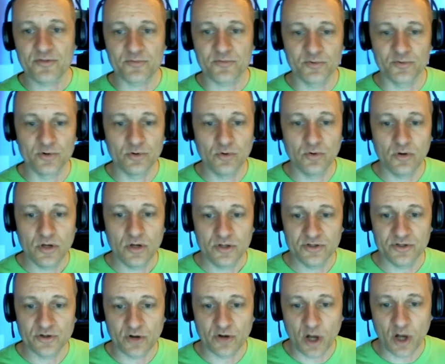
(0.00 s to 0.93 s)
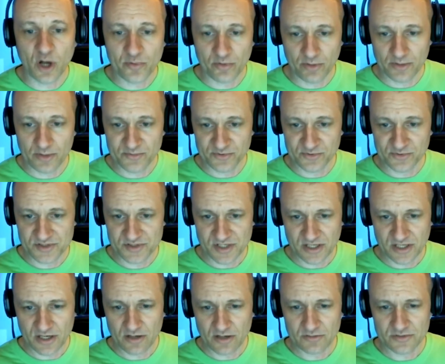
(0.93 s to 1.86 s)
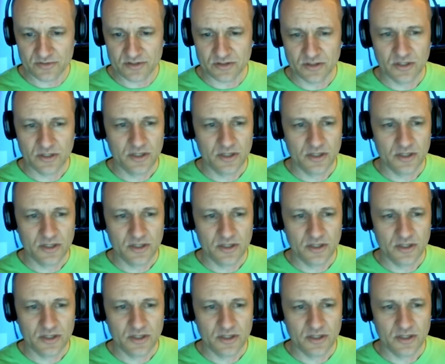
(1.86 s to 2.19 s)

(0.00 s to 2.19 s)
through your AllProWebTools account.